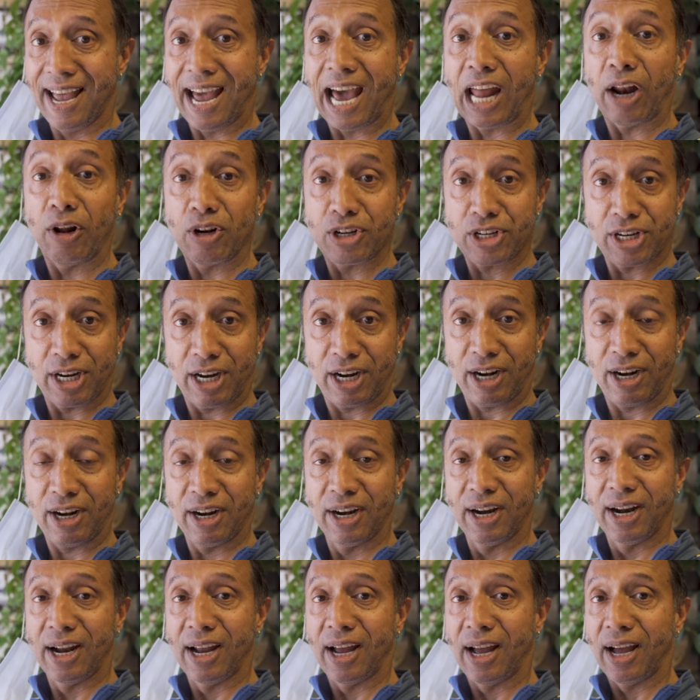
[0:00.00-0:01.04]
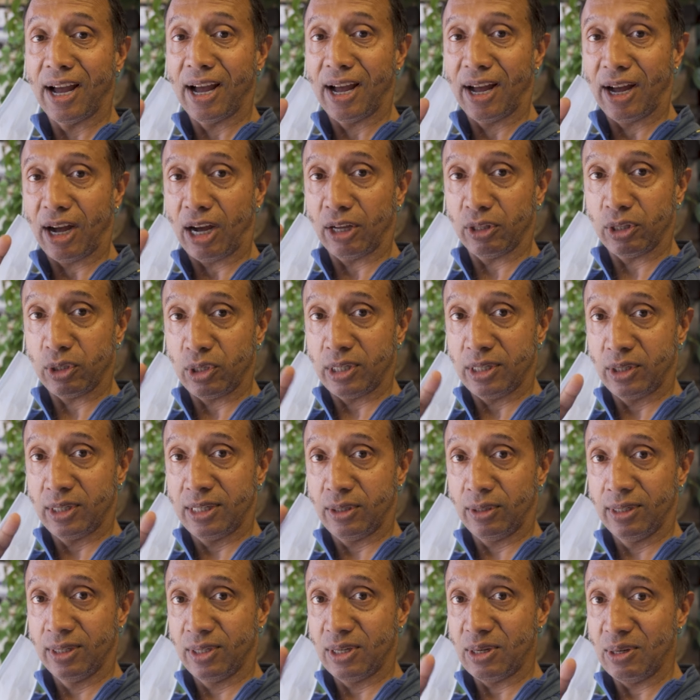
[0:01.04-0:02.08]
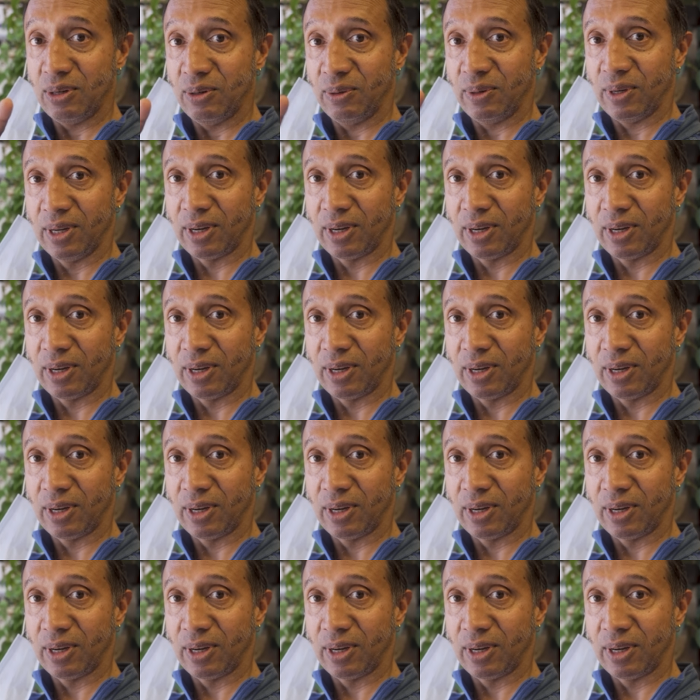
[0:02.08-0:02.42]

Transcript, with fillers: and I'll share how the two